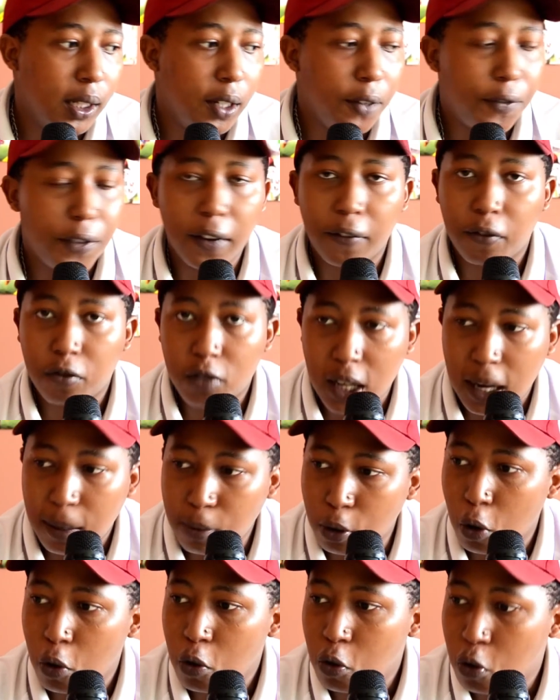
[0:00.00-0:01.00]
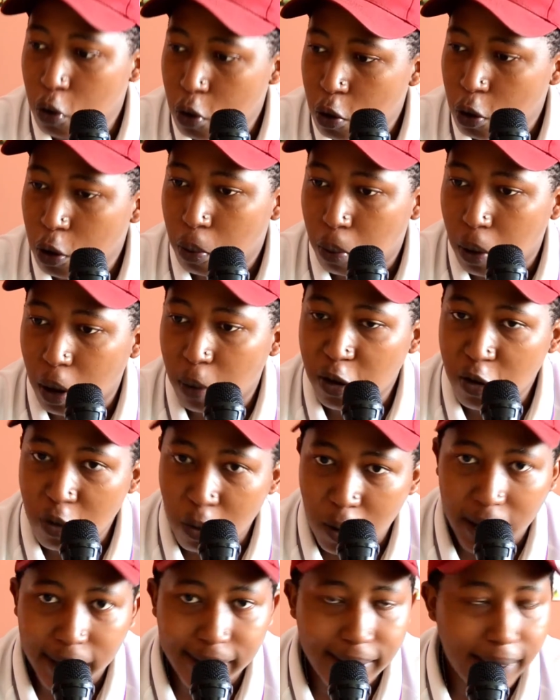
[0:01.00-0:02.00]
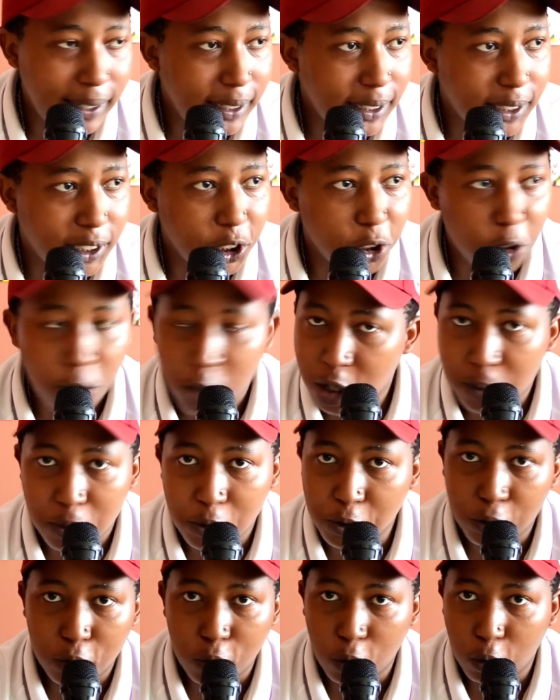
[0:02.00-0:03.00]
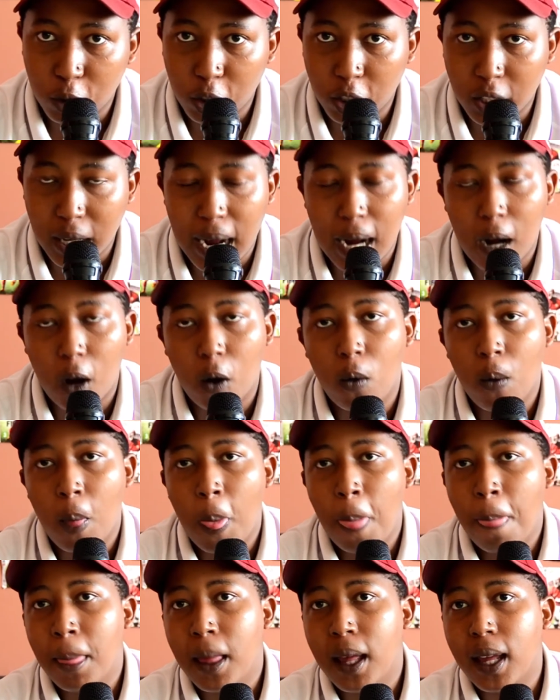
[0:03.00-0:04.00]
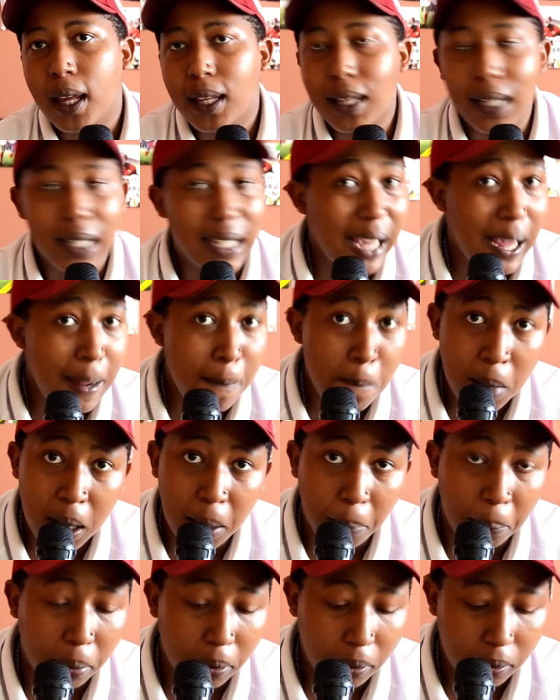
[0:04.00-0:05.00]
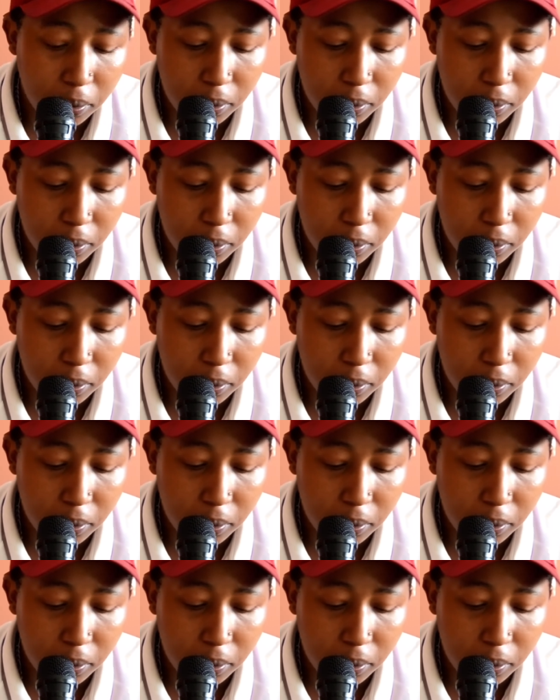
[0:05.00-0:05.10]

If you have time, go Google Bobbi Wine and his incredible story on how he came up,